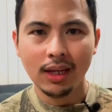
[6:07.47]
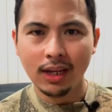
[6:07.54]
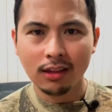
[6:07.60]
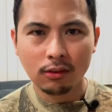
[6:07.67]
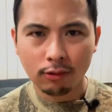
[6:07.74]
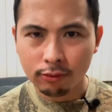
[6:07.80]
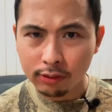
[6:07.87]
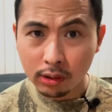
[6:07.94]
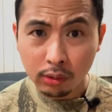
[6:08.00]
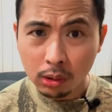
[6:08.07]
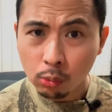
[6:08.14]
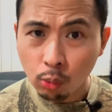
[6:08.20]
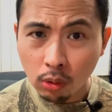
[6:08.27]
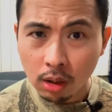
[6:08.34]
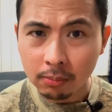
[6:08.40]
It's very
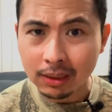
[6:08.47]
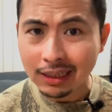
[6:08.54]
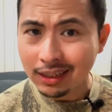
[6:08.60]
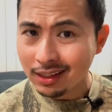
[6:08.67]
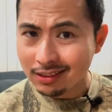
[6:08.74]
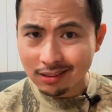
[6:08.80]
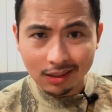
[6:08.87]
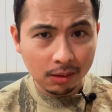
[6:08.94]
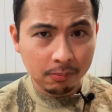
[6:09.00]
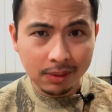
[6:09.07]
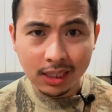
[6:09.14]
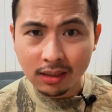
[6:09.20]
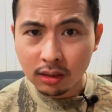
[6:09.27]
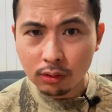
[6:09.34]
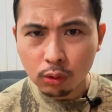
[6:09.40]
warming. It's an
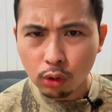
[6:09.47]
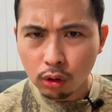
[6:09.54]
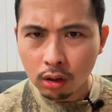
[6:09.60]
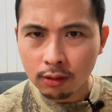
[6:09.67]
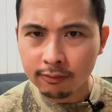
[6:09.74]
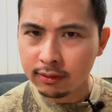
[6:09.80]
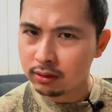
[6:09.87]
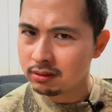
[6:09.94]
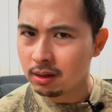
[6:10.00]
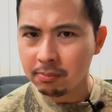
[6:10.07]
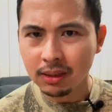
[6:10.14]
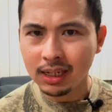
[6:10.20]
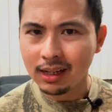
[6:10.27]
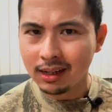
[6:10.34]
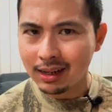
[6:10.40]
immediate curve. There's
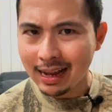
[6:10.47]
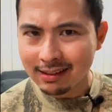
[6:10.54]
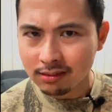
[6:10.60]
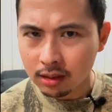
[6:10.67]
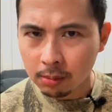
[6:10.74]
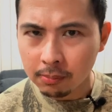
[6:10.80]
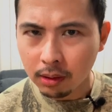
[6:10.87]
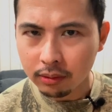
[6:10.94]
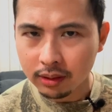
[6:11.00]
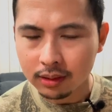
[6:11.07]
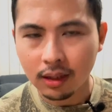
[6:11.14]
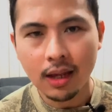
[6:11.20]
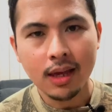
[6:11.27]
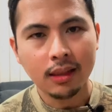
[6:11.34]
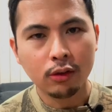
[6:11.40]
something classy about it.
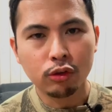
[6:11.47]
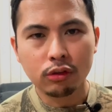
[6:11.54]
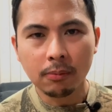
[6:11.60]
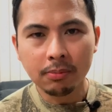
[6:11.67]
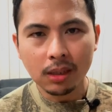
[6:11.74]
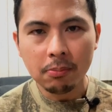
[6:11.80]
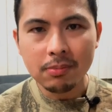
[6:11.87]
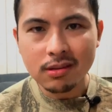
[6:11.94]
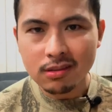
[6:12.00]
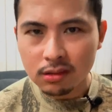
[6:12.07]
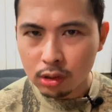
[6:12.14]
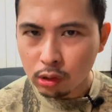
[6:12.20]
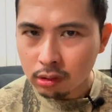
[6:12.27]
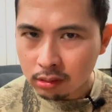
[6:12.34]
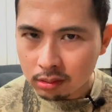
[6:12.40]
There's something
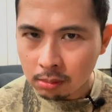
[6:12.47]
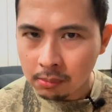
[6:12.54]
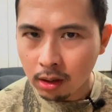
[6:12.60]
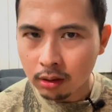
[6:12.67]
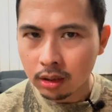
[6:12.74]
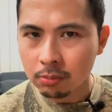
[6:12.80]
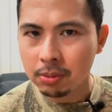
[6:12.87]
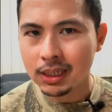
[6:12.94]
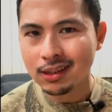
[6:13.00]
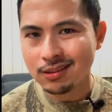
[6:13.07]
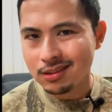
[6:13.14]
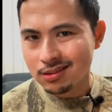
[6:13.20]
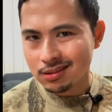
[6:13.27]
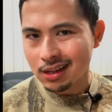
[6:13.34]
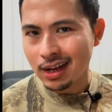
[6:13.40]
mysterious about it because
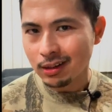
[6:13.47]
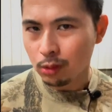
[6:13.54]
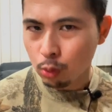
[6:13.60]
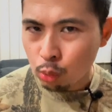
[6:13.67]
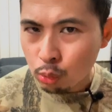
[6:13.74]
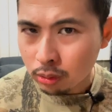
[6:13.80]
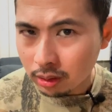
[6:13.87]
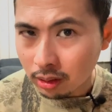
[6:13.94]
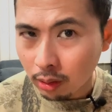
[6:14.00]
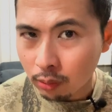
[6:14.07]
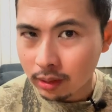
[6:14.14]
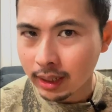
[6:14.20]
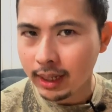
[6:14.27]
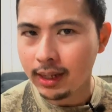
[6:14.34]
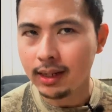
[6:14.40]
it's not oud,
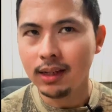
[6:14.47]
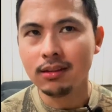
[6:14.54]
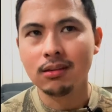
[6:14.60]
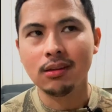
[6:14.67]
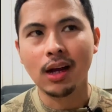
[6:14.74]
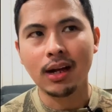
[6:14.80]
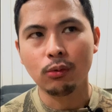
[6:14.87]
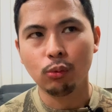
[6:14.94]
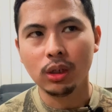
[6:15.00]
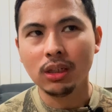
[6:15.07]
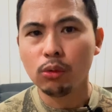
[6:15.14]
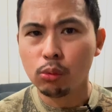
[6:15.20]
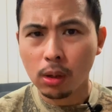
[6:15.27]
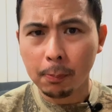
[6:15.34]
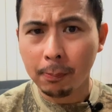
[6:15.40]
okay? And it's not
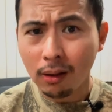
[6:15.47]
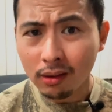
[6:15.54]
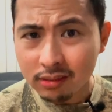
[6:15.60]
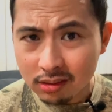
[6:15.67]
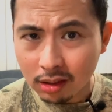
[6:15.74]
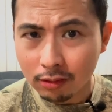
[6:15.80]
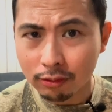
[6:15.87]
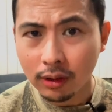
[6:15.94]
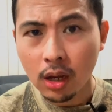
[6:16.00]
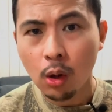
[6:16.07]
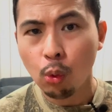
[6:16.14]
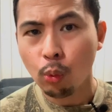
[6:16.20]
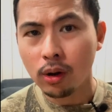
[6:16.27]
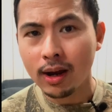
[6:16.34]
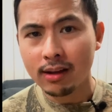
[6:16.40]
really repulsive,
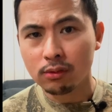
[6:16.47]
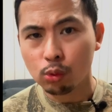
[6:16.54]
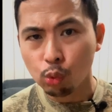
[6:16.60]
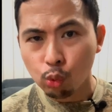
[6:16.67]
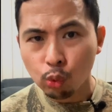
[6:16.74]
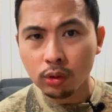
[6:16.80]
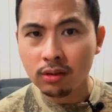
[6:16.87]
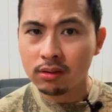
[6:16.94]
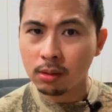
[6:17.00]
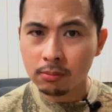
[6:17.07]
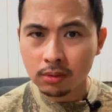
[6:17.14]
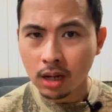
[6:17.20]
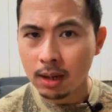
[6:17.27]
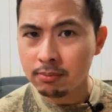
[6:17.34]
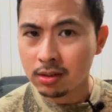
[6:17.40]
whereas oud
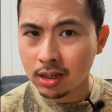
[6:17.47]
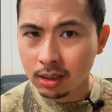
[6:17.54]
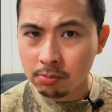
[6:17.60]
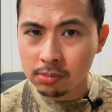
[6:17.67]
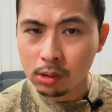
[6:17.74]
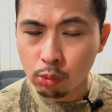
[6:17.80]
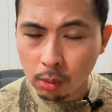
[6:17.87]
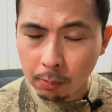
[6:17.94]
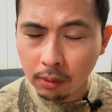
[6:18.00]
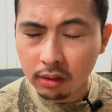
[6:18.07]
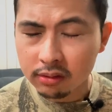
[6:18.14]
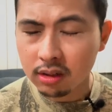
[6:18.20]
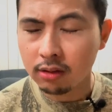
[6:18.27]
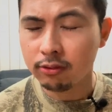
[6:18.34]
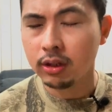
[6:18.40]
sometimes can be
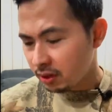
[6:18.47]
repulsive.